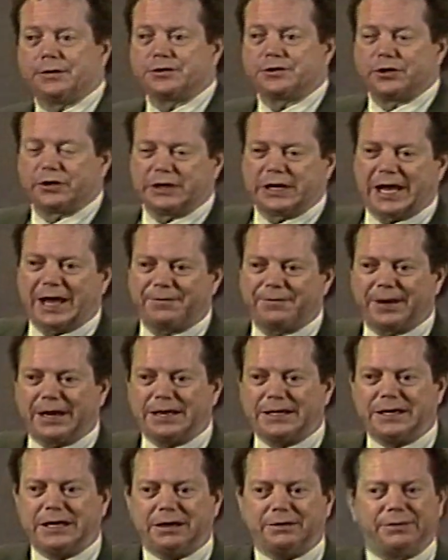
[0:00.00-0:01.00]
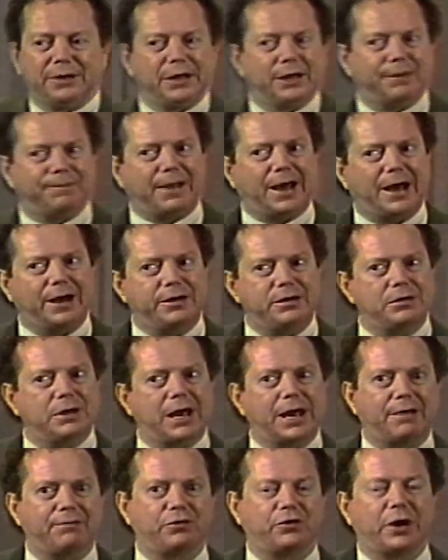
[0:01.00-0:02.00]
So you have an idea of how do you
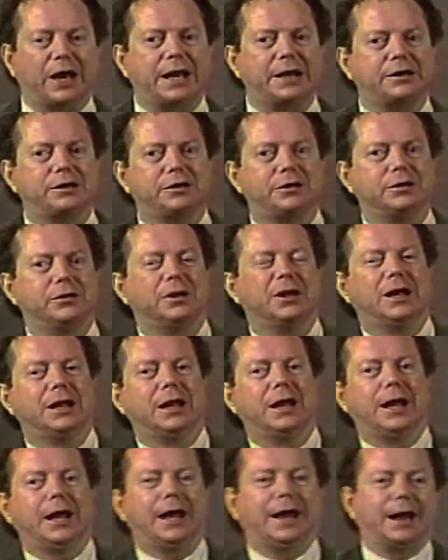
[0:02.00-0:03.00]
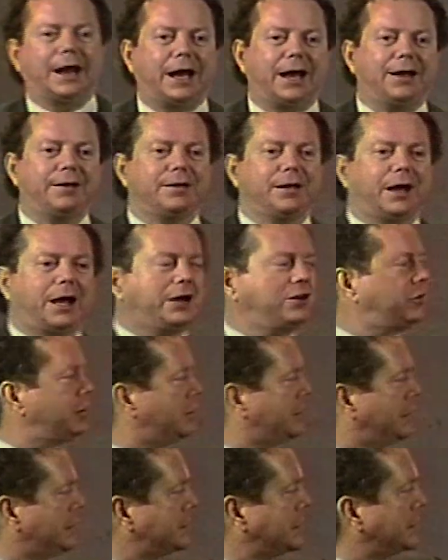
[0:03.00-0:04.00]
have gratitude. And I
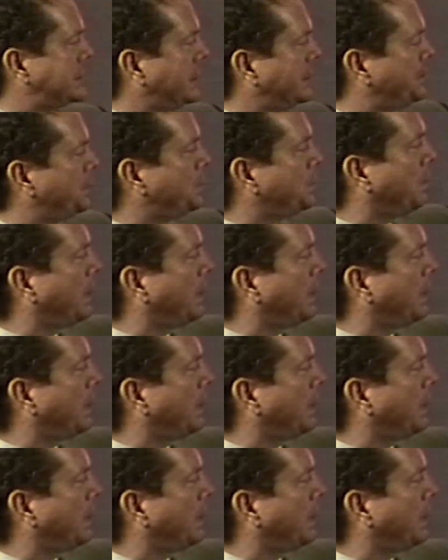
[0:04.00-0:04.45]
took these and I said,